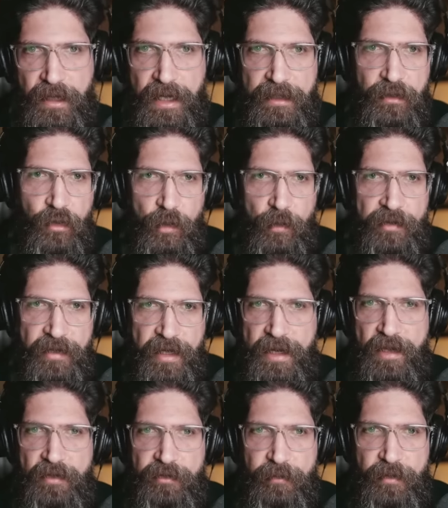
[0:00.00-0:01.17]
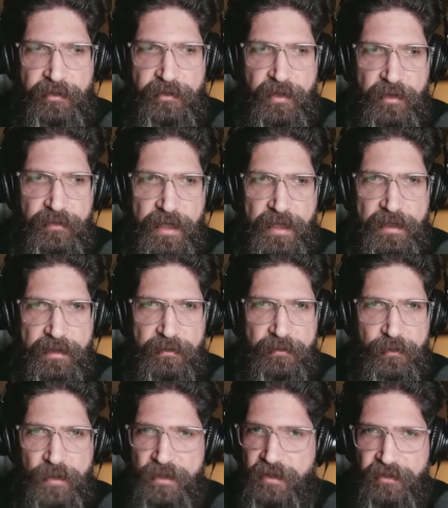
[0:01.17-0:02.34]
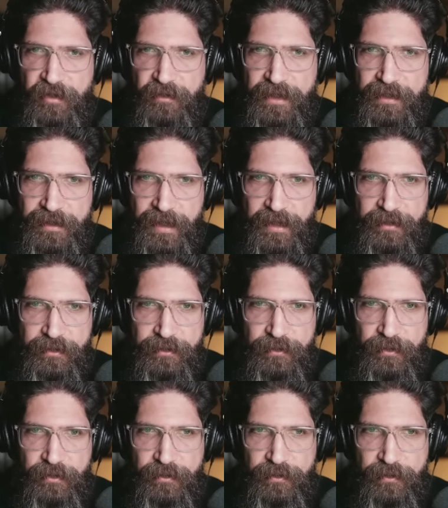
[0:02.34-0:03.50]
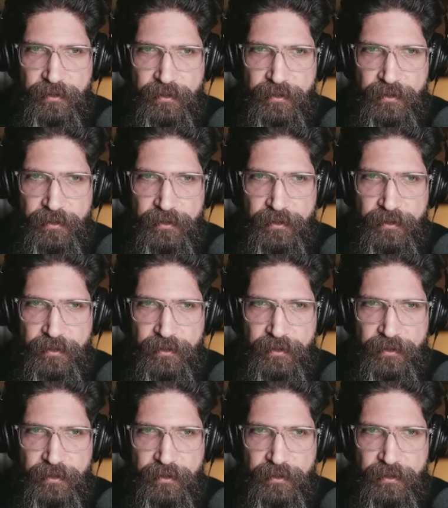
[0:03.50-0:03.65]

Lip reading: and always I ask myself, like, what is the red line, you know?